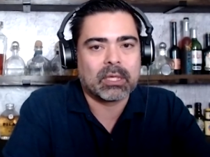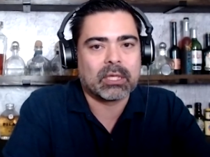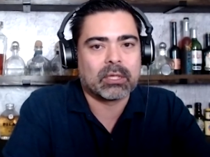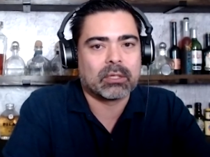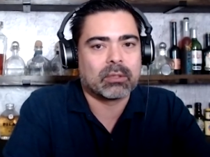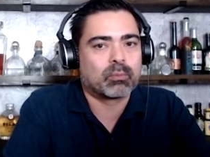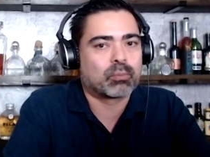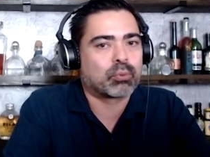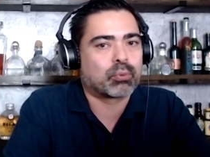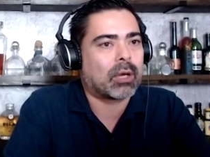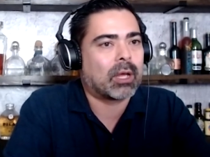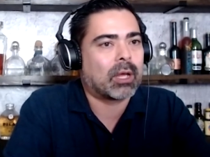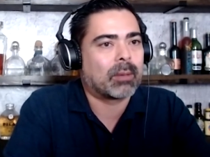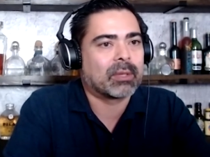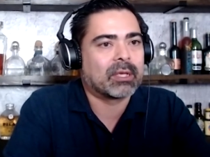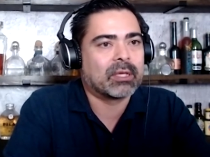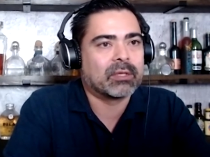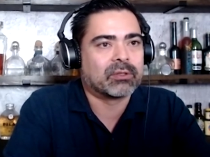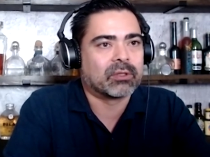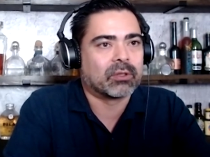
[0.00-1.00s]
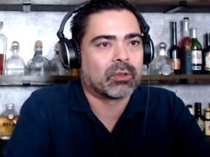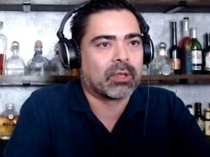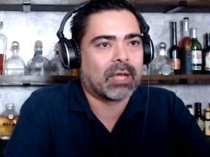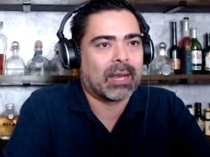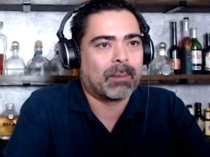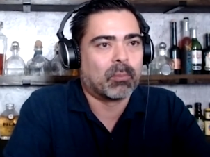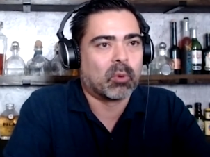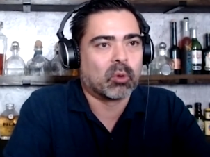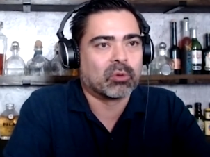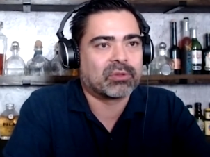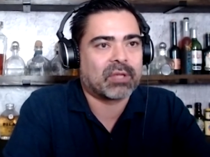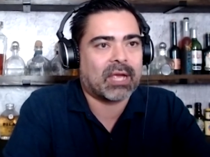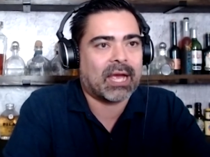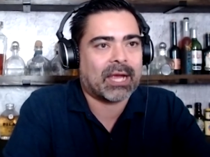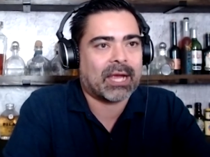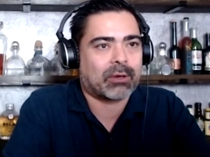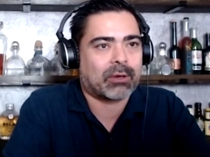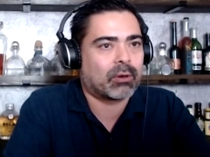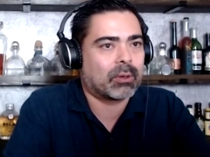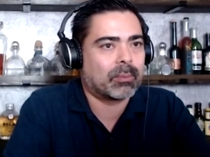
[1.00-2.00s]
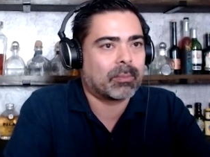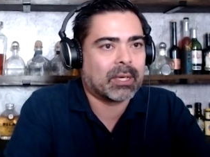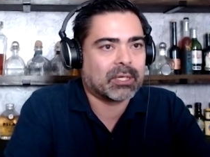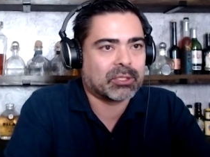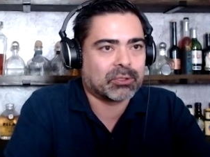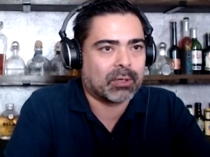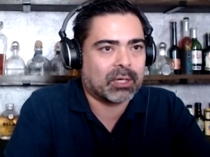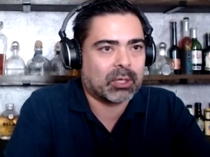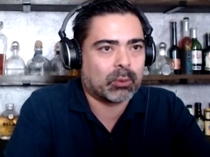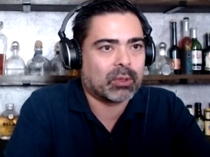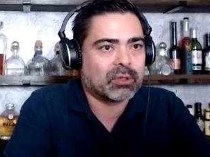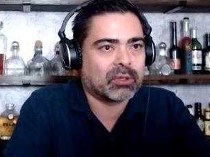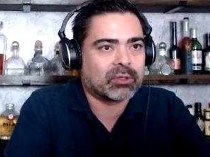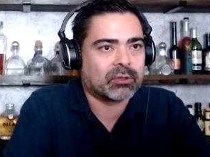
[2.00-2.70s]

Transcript: it probably isn't the most accurate measure anyways,